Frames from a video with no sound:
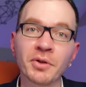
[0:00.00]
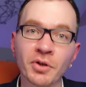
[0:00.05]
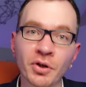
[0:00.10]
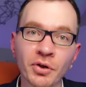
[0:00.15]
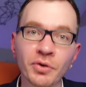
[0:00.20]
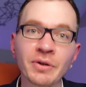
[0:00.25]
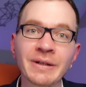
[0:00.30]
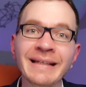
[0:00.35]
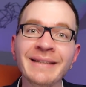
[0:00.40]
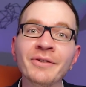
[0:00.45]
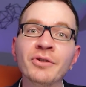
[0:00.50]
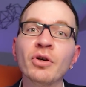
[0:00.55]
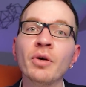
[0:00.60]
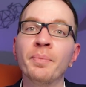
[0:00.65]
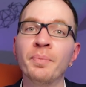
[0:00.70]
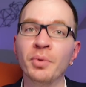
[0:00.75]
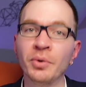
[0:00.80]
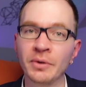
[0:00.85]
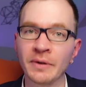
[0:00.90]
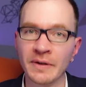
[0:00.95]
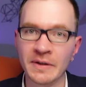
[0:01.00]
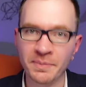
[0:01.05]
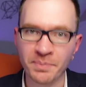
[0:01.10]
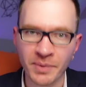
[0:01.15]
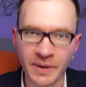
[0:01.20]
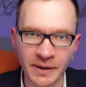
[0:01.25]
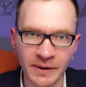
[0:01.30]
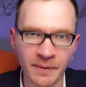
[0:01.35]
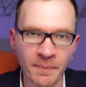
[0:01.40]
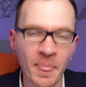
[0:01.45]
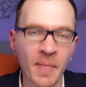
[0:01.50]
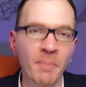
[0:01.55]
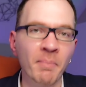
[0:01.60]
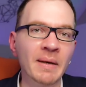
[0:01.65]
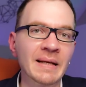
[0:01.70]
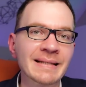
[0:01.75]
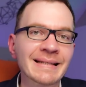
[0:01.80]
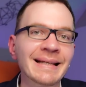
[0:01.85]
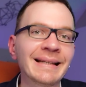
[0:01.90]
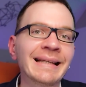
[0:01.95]
turned into a put spread
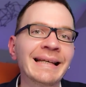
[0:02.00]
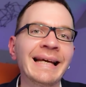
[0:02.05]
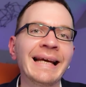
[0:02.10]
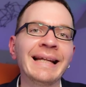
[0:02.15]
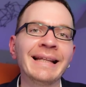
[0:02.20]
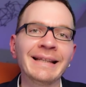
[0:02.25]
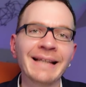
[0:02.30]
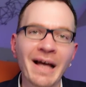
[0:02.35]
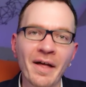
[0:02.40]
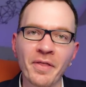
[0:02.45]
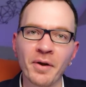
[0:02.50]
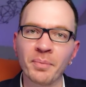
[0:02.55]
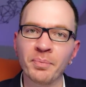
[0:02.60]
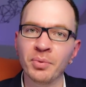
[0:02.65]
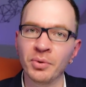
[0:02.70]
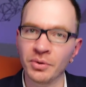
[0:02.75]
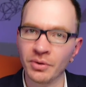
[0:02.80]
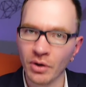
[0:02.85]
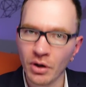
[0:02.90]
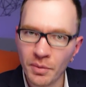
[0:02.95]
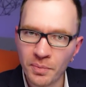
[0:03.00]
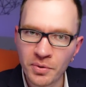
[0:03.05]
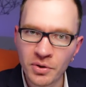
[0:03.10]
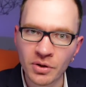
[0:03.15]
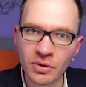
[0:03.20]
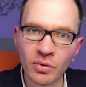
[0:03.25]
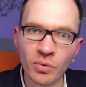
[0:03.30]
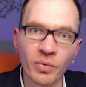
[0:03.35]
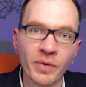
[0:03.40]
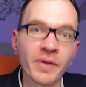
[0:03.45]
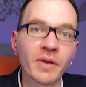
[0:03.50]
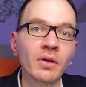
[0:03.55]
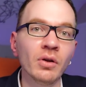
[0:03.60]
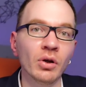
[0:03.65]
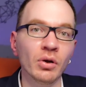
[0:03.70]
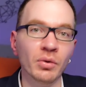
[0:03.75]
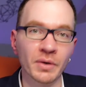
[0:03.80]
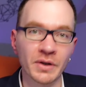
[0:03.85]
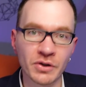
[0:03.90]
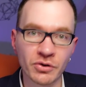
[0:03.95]
by selling another put option with a
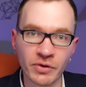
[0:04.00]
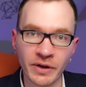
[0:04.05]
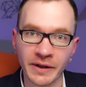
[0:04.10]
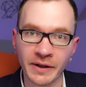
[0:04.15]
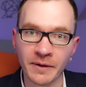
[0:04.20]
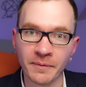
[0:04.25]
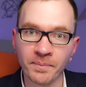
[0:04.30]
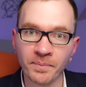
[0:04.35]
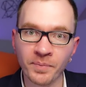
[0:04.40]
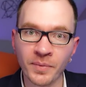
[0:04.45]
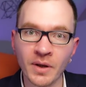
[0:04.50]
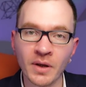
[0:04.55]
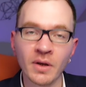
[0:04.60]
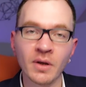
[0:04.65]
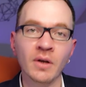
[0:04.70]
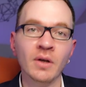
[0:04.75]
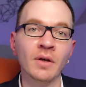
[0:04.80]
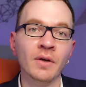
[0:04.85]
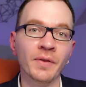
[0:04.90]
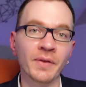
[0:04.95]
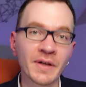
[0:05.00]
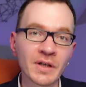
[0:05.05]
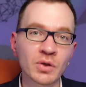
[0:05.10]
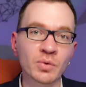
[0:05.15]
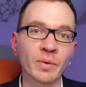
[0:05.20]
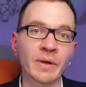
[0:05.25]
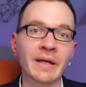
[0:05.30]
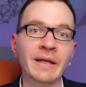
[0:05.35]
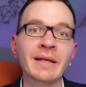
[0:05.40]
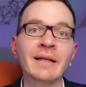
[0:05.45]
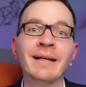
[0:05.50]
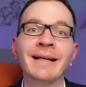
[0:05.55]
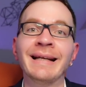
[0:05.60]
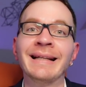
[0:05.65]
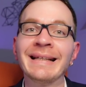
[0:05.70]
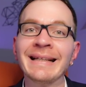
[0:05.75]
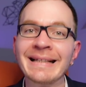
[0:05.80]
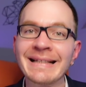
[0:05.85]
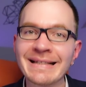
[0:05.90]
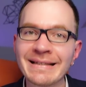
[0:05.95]
lower strike. This way,
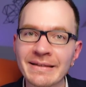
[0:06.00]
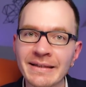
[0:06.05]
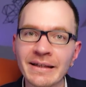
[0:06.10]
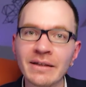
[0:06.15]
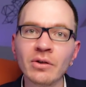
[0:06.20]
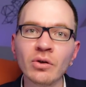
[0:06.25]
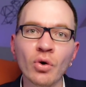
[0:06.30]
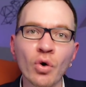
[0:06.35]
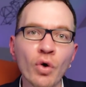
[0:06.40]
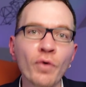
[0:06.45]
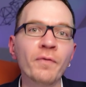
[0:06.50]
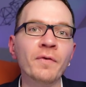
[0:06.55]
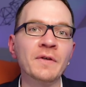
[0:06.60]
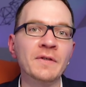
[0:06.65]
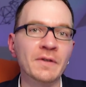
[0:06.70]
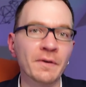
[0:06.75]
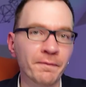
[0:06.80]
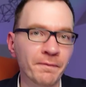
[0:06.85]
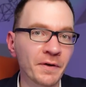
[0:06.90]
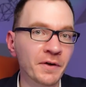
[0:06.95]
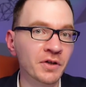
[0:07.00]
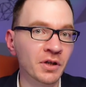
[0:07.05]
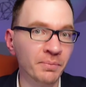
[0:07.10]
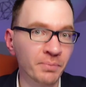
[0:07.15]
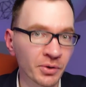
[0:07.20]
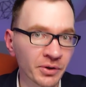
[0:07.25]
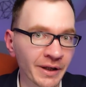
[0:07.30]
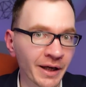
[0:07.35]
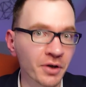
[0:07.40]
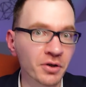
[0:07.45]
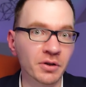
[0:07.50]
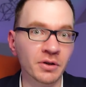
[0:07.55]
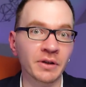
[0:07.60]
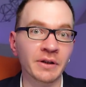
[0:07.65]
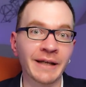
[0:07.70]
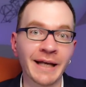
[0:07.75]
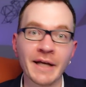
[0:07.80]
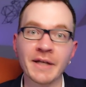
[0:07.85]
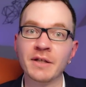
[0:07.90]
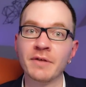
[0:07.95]
it can still offer sufficient protection in
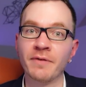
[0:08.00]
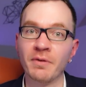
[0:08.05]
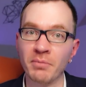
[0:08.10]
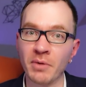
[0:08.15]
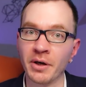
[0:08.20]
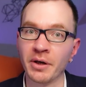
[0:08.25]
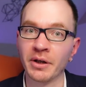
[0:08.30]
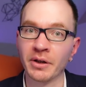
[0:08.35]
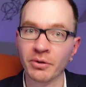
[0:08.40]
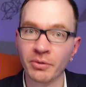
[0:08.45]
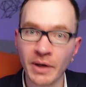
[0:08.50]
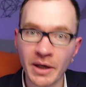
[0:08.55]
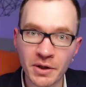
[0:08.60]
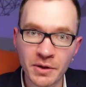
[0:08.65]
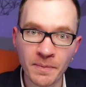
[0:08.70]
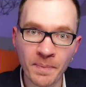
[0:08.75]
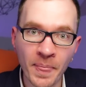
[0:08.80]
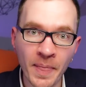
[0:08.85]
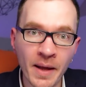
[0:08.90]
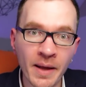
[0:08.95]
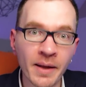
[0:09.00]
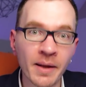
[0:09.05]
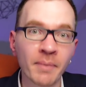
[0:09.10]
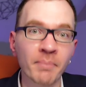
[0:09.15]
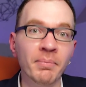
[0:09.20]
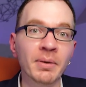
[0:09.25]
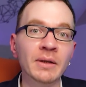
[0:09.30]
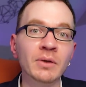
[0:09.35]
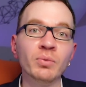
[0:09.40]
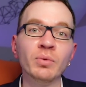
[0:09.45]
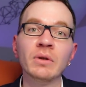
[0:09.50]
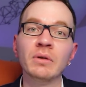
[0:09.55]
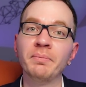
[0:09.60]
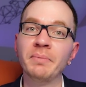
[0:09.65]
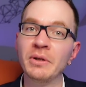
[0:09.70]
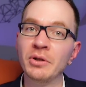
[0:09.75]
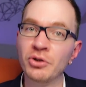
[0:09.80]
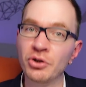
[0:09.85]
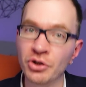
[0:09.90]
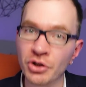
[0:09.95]
case of a market crash, but will
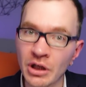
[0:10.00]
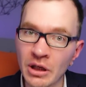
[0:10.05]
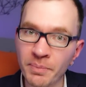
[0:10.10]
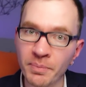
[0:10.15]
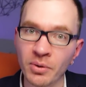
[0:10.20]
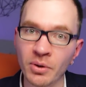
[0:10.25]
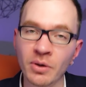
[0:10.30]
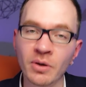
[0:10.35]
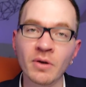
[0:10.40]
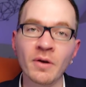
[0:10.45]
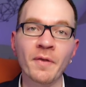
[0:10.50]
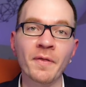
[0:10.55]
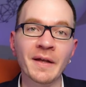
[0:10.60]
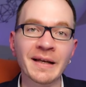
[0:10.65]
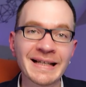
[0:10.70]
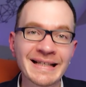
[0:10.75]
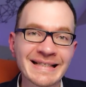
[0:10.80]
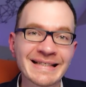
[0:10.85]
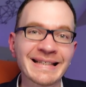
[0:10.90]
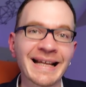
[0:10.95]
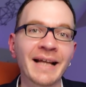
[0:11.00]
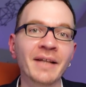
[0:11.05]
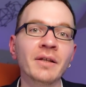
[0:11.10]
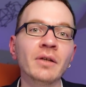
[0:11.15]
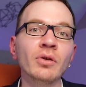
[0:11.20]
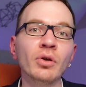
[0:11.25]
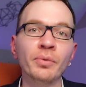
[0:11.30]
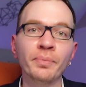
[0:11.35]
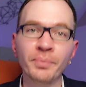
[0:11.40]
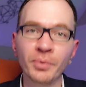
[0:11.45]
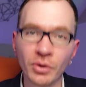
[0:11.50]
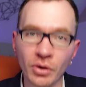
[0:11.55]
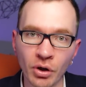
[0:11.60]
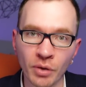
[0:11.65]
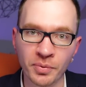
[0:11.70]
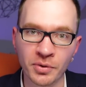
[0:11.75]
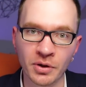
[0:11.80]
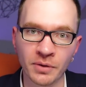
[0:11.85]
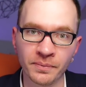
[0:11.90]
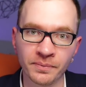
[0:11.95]
be cheaper than a standalone put
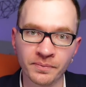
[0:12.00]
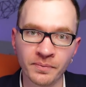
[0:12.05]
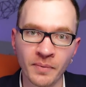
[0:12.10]
option,